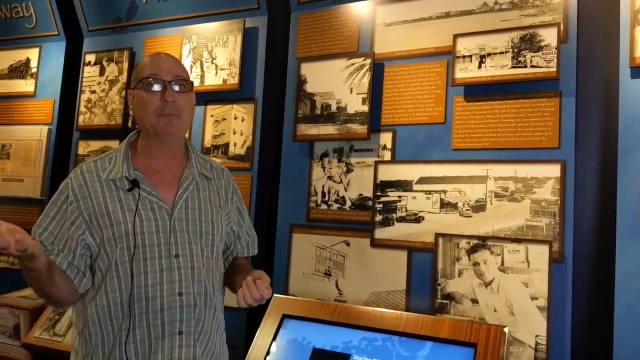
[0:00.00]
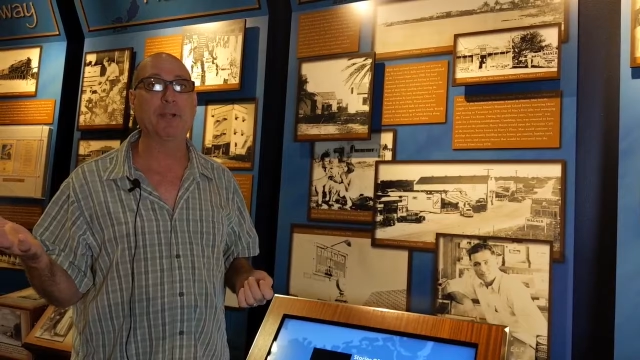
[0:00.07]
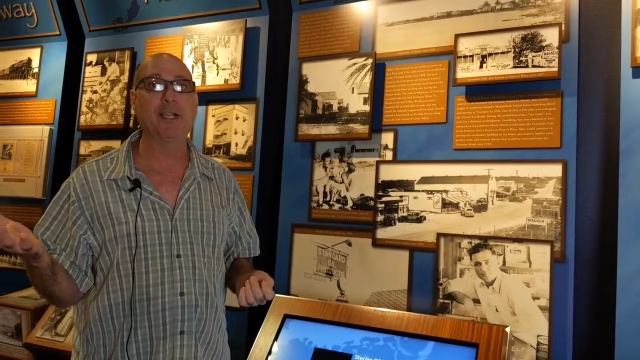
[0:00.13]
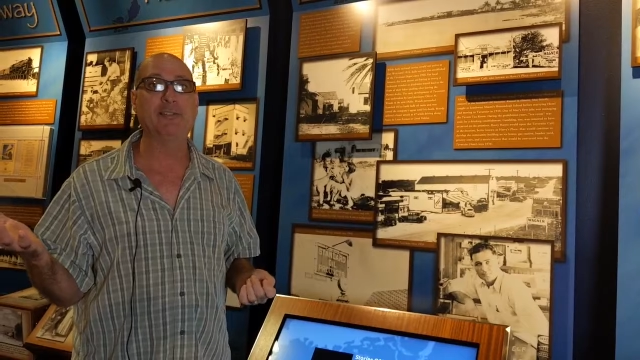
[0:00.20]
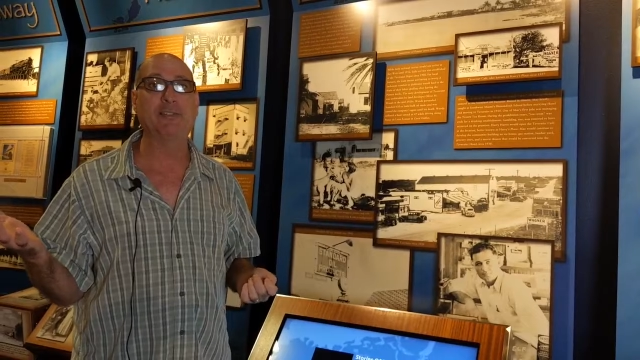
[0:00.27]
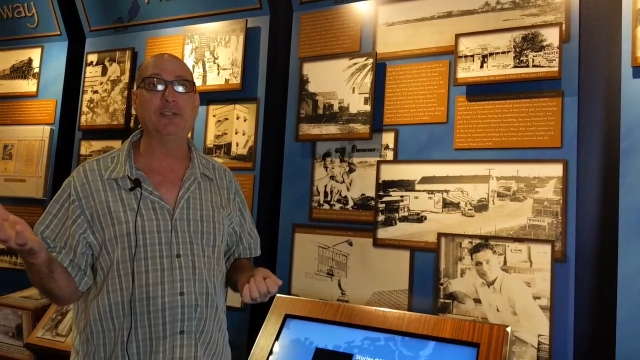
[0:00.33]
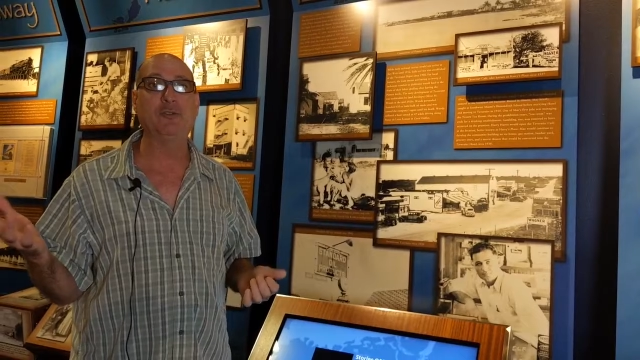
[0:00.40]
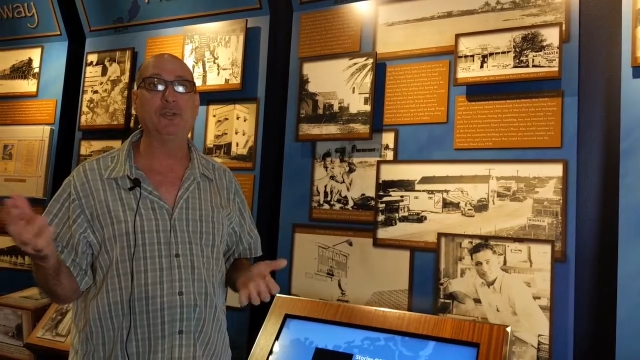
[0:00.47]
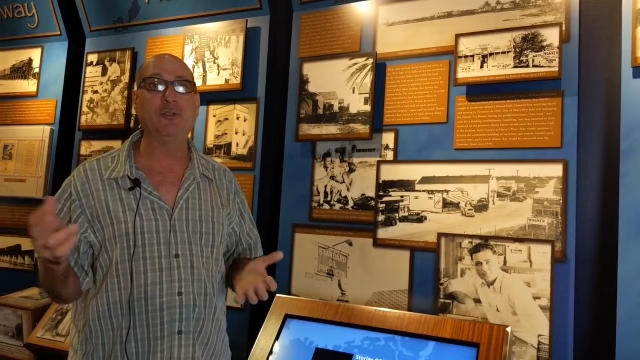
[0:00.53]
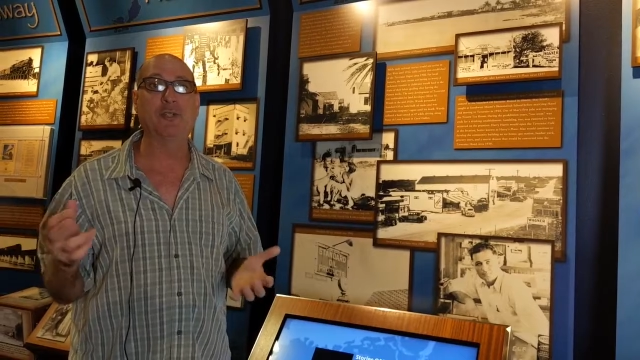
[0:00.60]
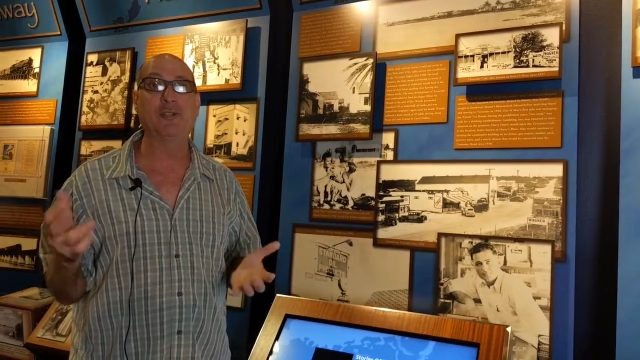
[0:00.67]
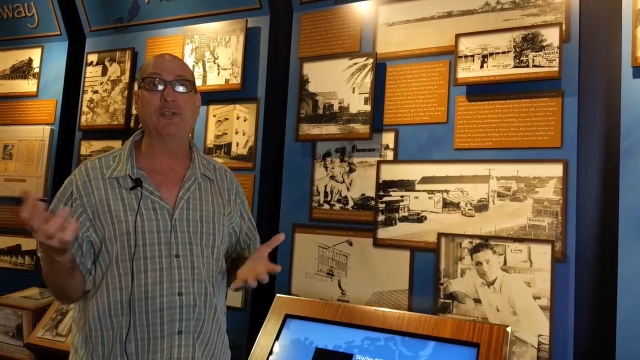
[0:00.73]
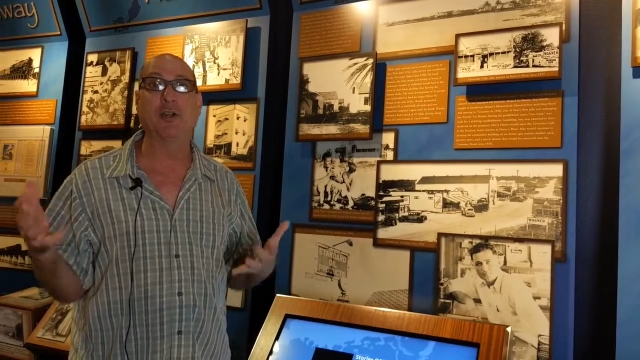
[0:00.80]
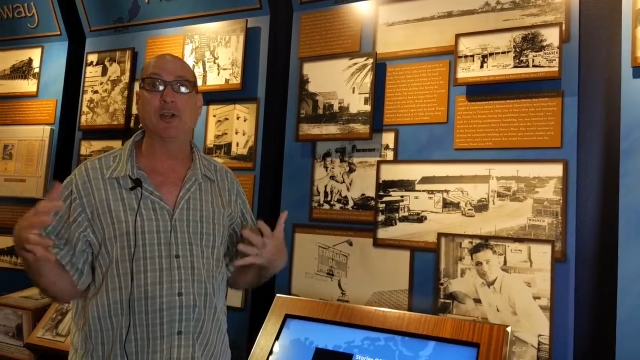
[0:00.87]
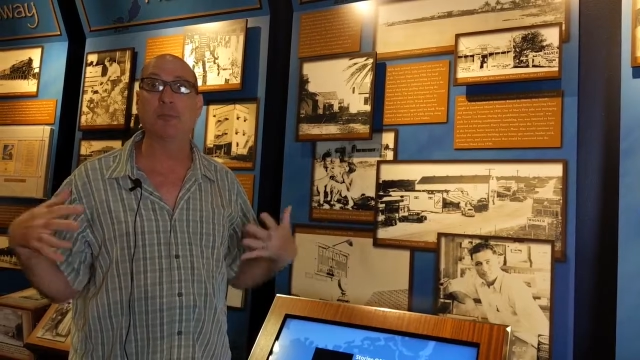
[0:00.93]
place that you
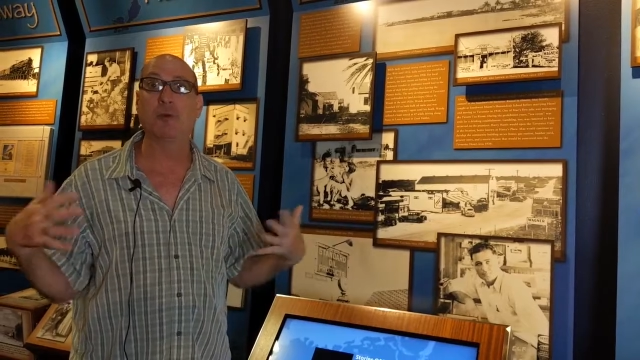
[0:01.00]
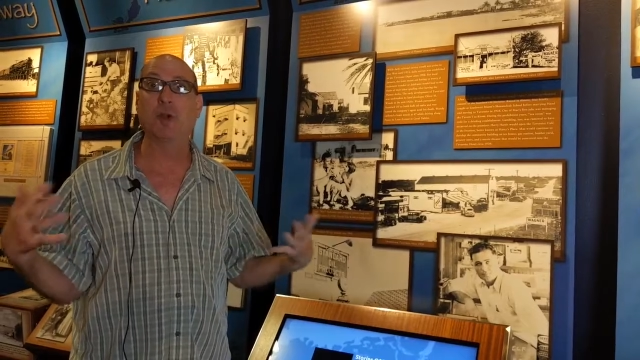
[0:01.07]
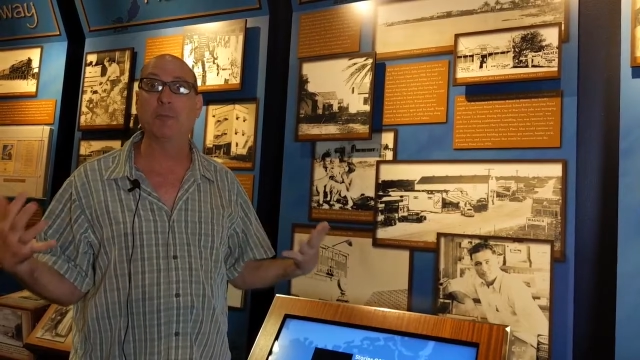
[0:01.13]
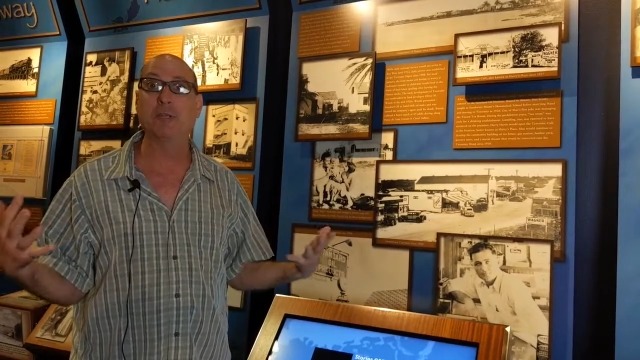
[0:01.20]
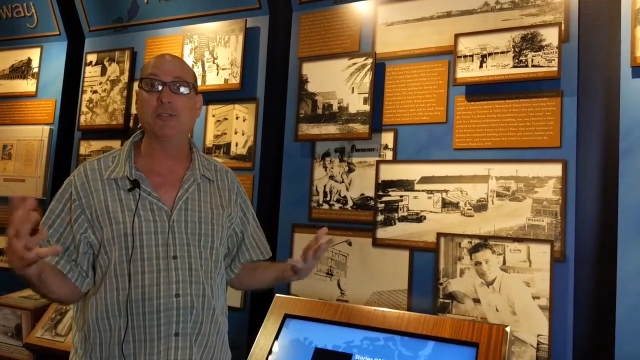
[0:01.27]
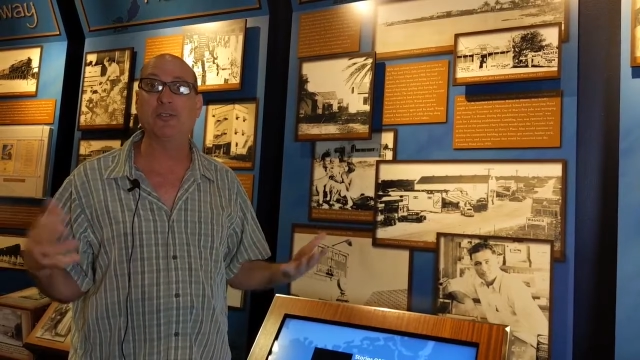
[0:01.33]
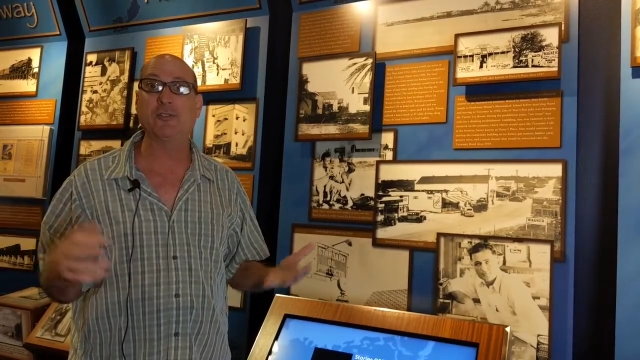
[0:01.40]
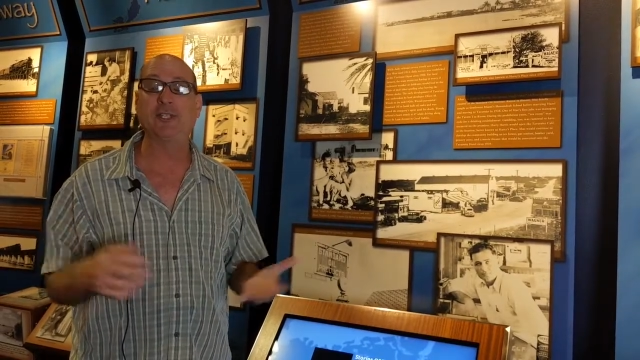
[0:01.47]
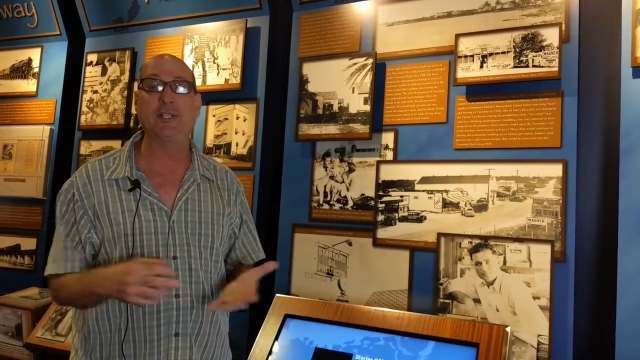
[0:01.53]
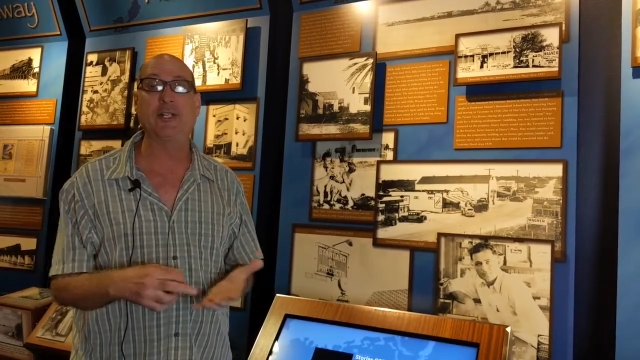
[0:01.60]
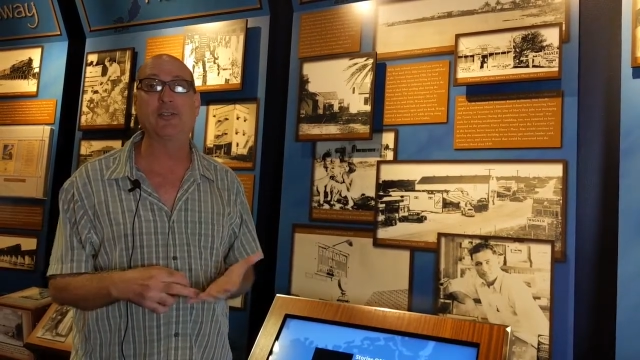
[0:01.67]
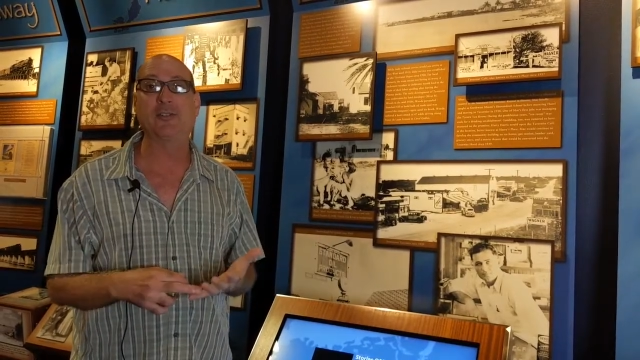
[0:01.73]
could, during Prohibition years,